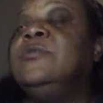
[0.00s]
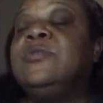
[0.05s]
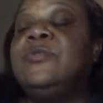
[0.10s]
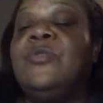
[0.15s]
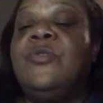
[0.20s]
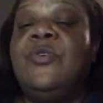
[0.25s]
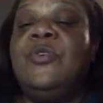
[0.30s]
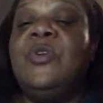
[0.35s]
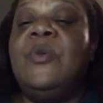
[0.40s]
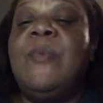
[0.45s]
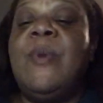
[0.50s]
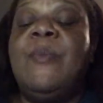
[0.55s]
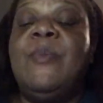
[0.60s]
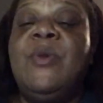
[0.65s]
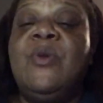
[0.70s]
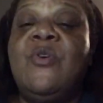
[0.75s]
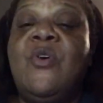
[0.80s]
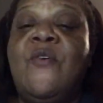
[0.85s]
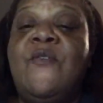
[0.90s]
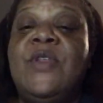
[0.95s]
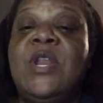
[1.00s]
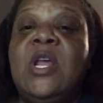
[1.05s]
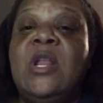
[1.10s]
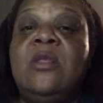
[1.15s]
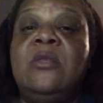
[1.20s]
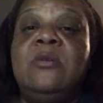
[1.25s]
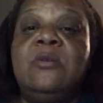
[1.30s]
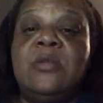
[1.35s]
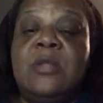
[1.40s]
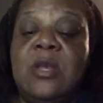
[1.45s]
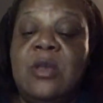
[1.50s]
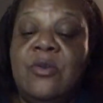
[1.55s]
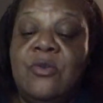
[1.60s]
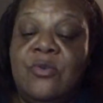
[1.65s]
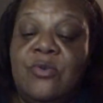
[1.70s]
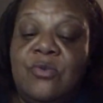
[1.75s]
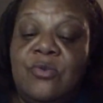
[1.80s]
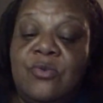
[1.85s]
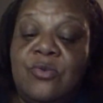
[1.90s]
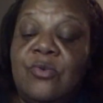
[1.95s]
Girl, you make me go over there and look now.
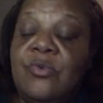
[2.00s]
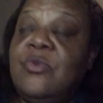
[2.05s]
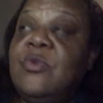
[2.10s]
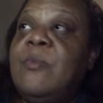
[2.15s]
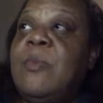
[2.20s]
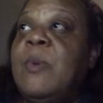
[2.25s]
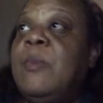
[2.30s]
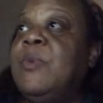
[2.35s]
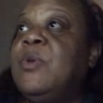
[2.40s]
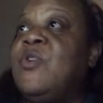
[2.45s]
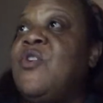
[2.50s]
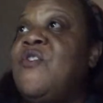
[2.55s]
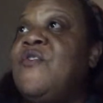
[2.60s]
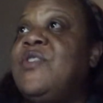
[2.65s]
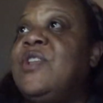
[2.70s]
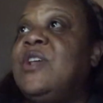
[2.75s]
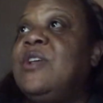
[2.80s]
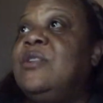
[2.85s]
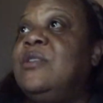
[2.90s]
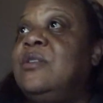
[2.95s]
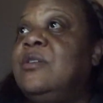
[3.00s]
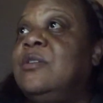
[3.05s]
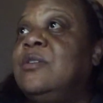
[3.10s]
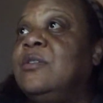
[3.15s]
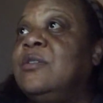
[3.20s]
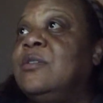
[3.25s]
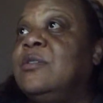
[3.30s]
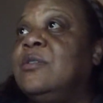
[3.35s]
You make me go over there and look.